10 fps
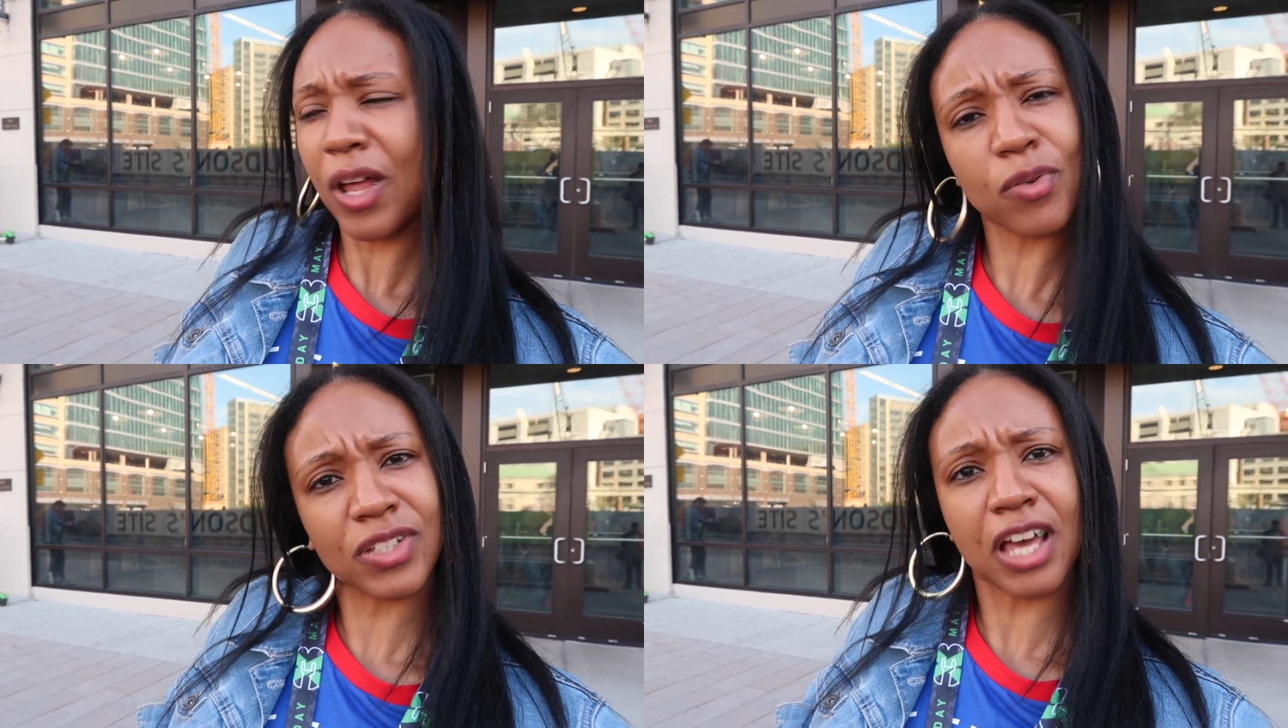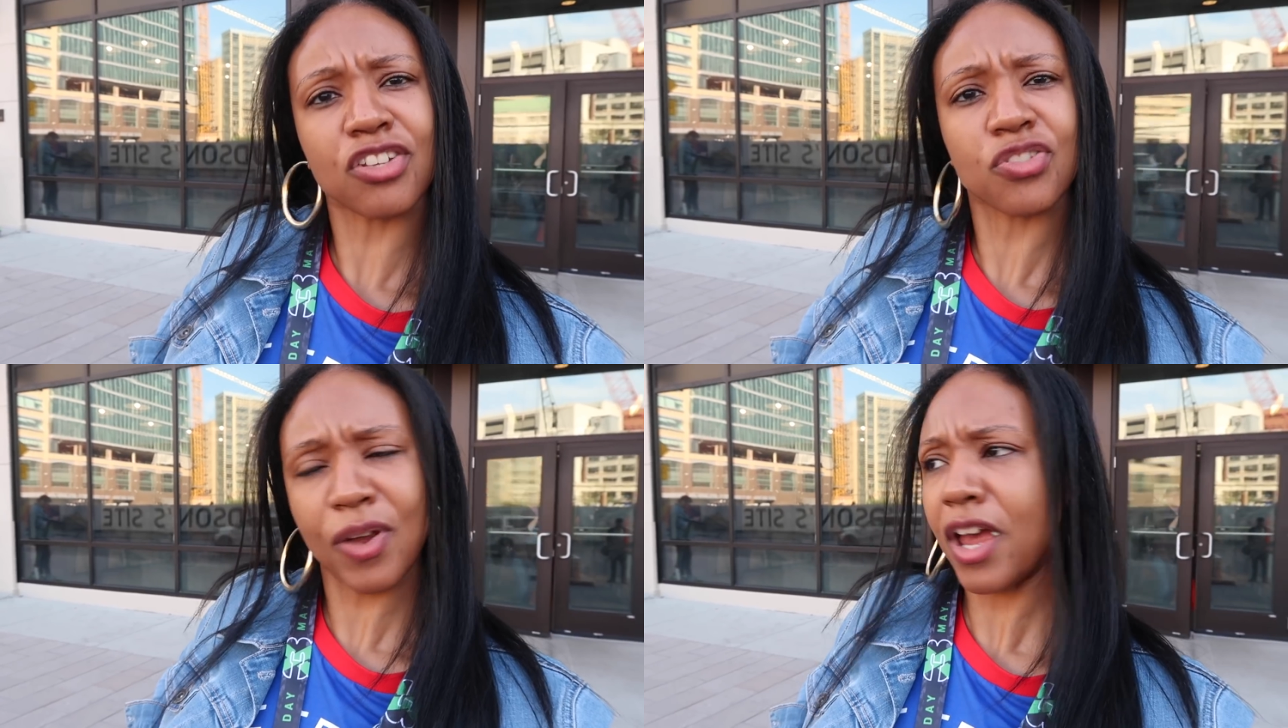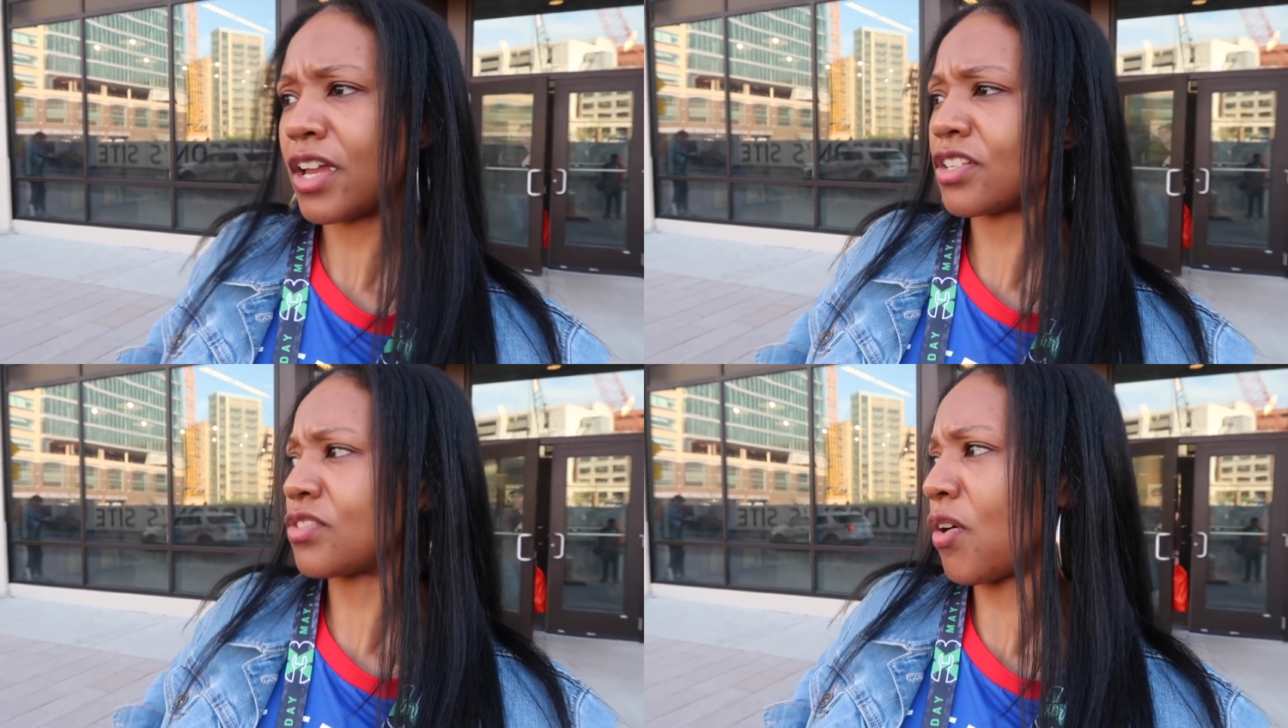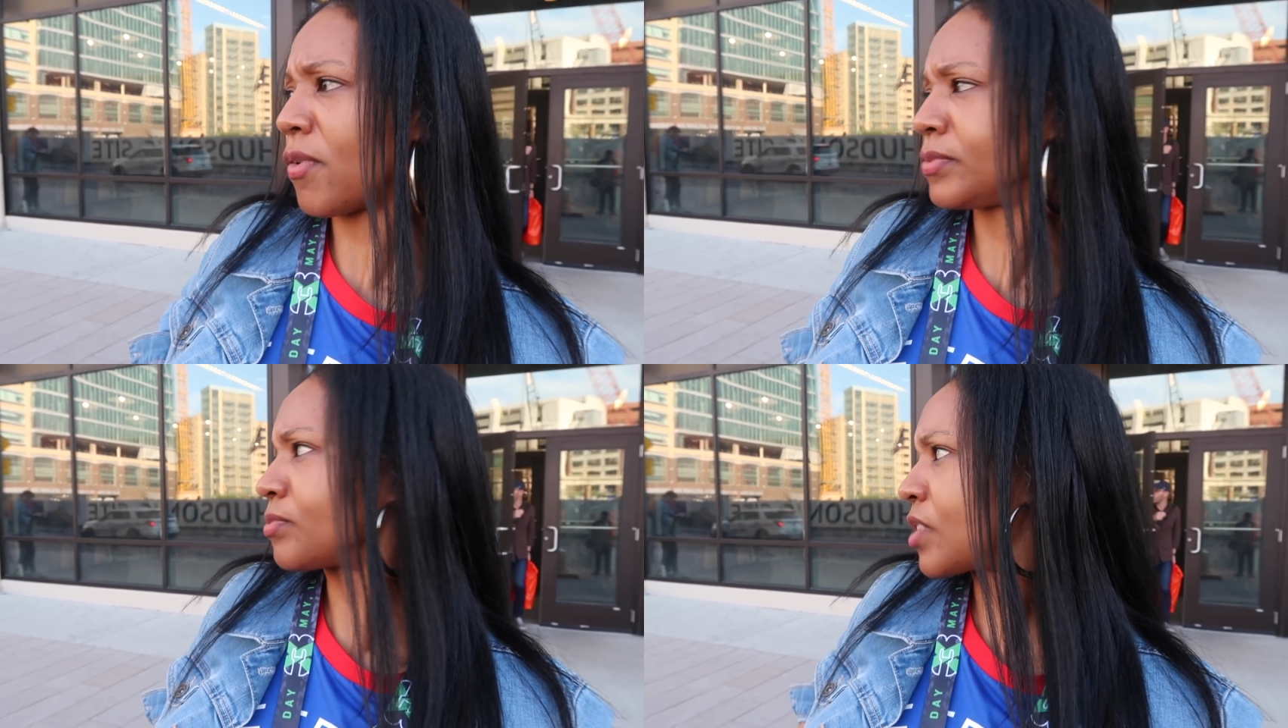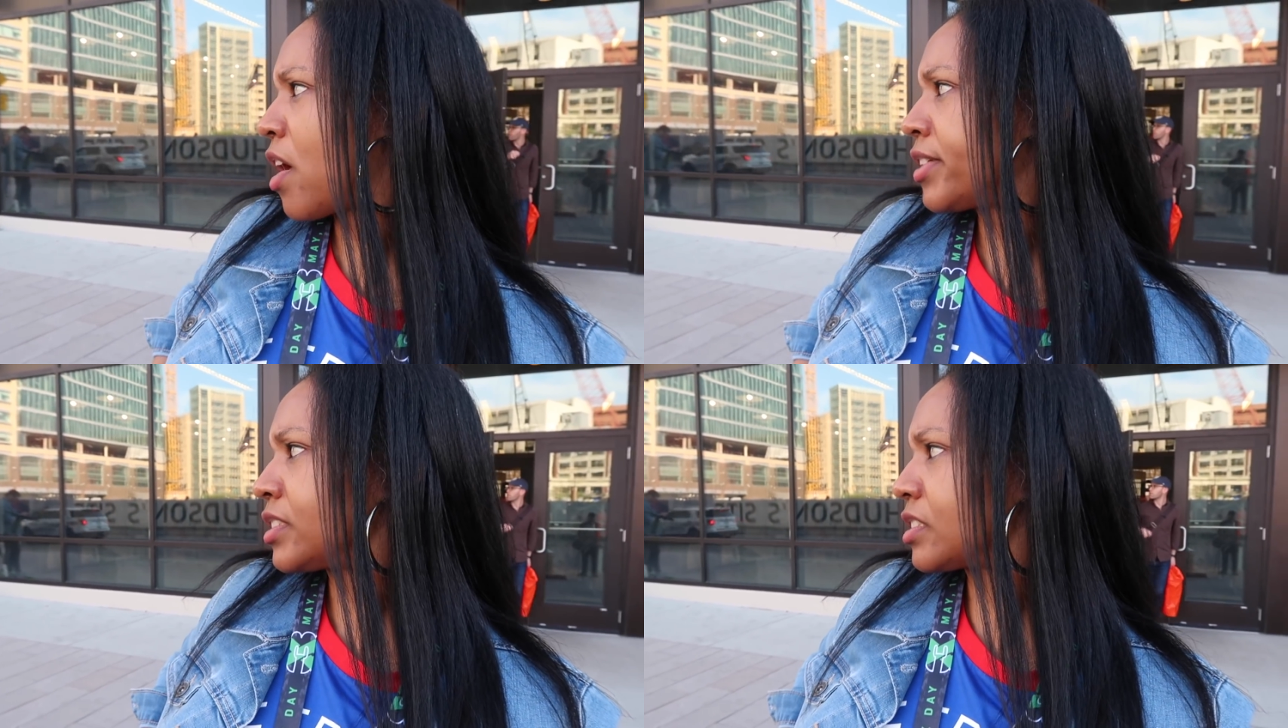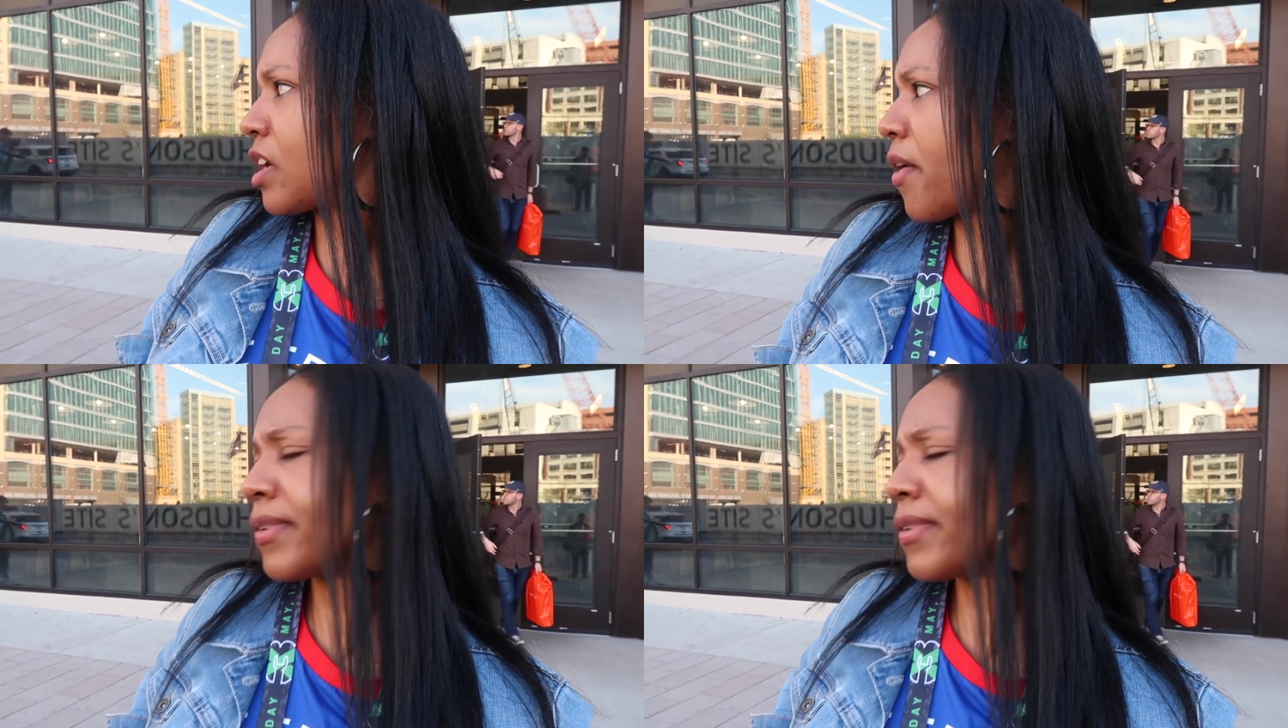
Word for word: That was kind of strange. So you know,